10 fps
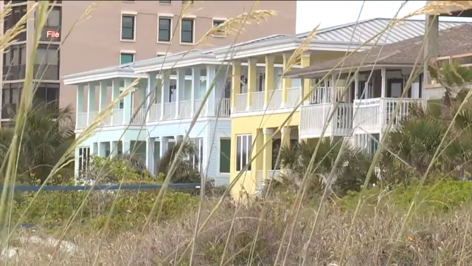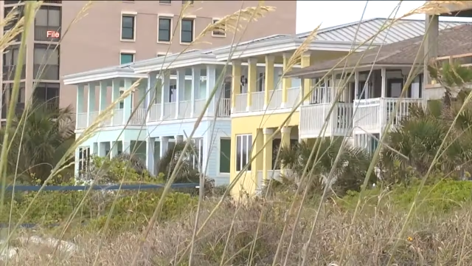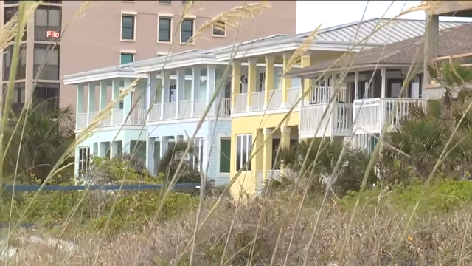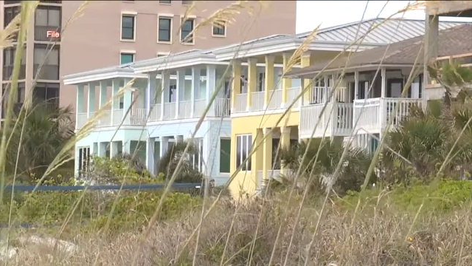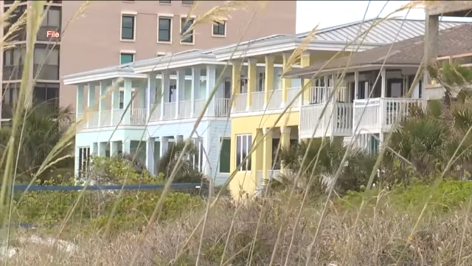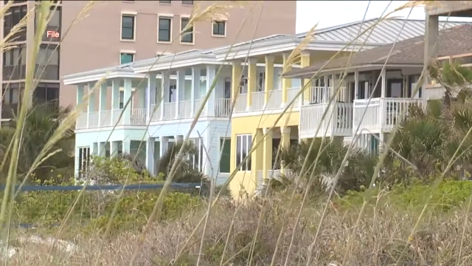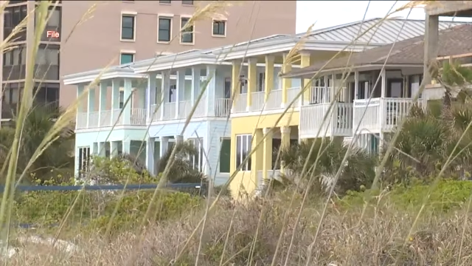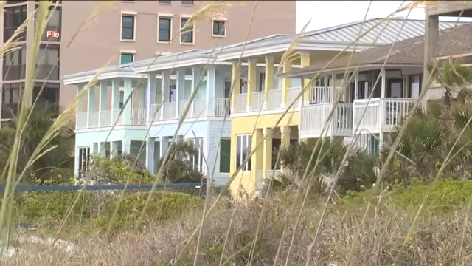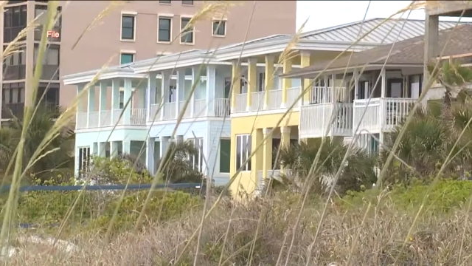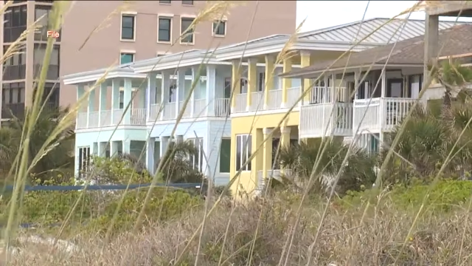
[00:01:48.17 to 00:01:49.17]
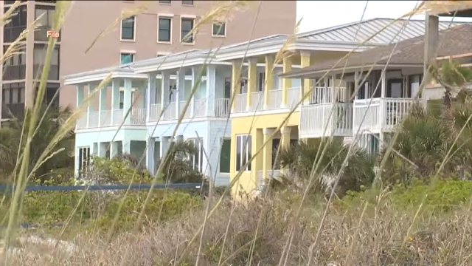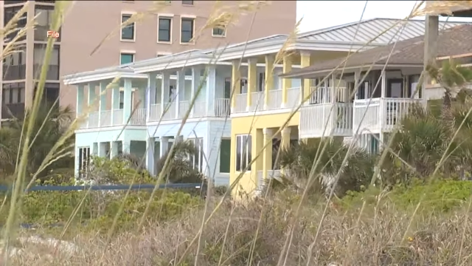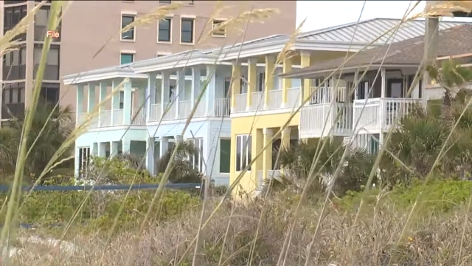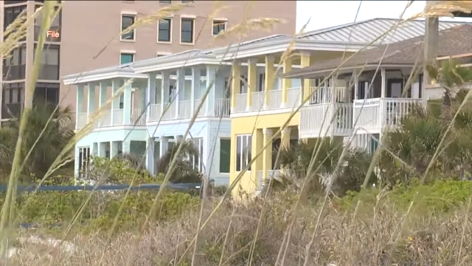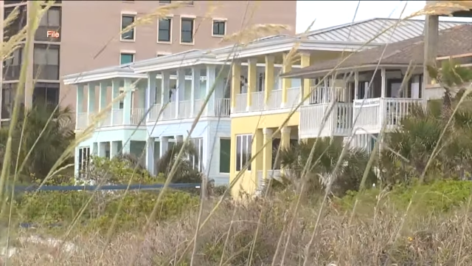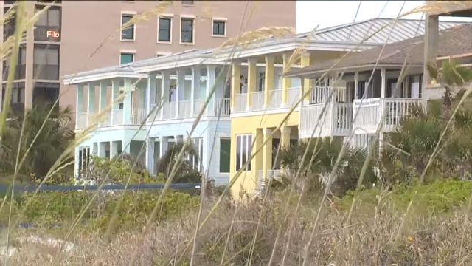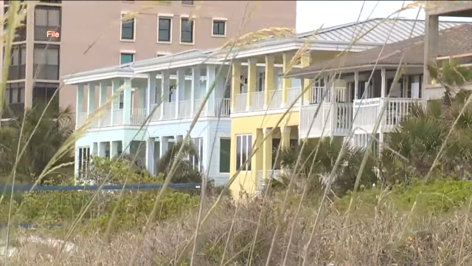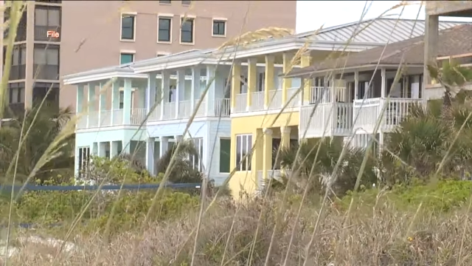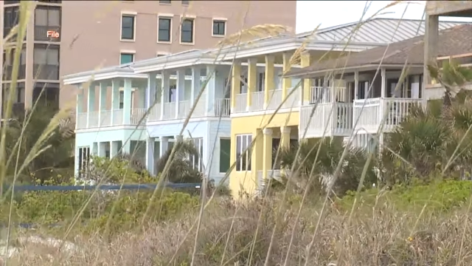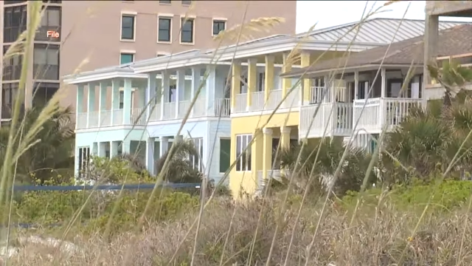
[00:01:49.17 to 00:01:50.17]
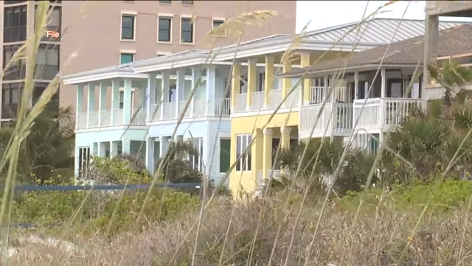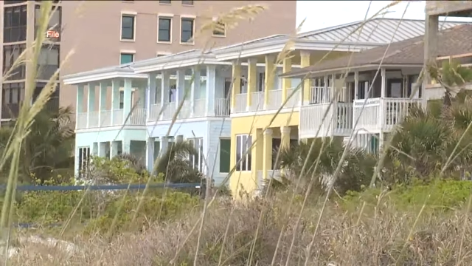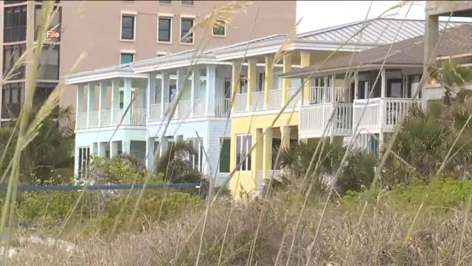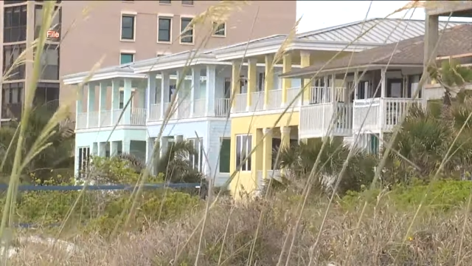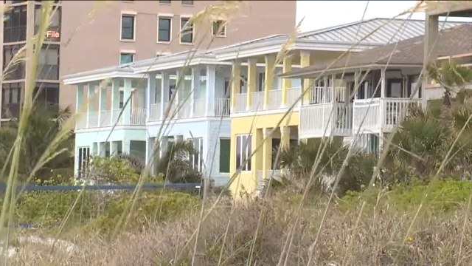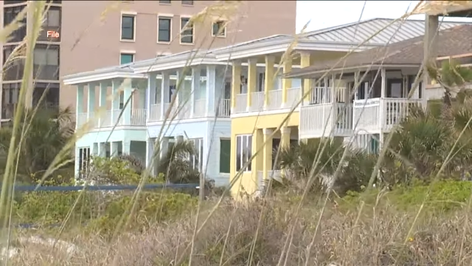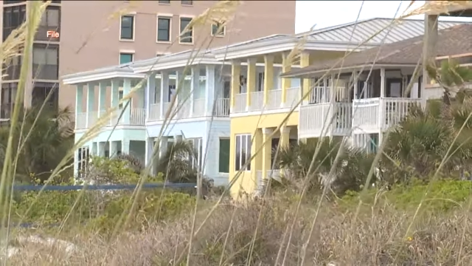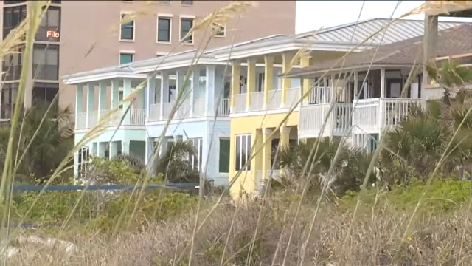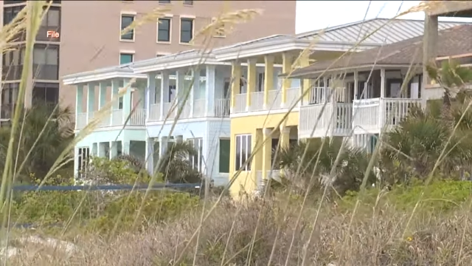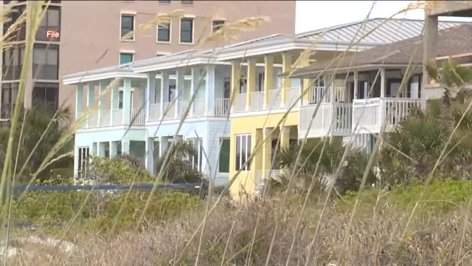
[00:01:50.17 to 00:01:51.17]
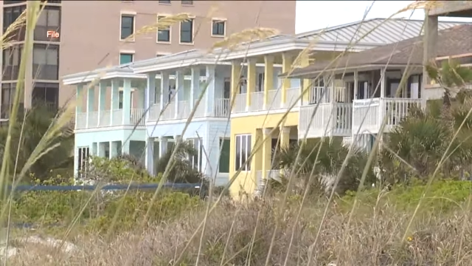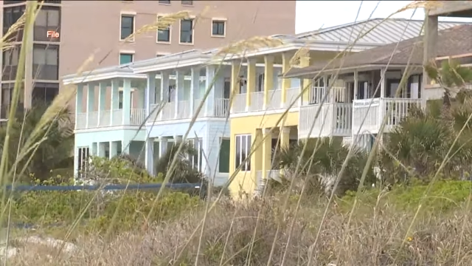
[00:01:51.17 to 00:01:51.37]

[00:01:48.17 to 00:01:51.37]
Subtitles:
No face is visible, so there are no lips to read.